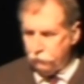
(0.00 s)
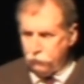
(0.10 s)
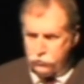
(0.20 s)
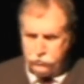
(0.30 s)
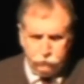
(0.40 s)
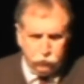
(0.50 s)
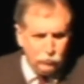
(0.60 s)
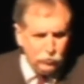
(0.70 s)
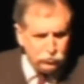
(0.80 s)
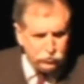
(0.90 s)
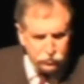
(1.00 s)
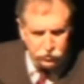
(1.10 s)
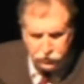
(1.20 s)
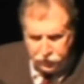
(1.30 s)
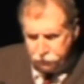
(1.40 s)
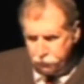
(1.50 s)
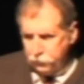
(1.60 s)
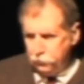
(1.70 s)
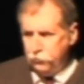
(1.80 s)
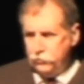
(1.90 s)
first and foremost, successful
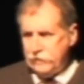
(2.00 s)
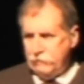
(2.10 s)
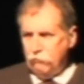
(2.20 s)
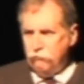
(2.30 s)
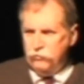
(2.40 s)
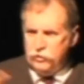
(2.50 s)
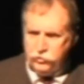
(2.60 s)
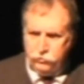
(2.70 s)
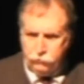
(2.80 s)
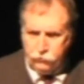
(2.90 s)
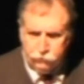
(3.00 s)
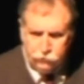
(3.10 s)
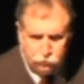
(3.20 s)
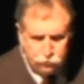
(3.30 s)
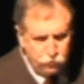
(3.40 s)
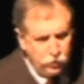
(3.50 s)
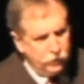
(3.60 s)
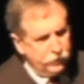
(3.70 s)
communities have a vision for the future.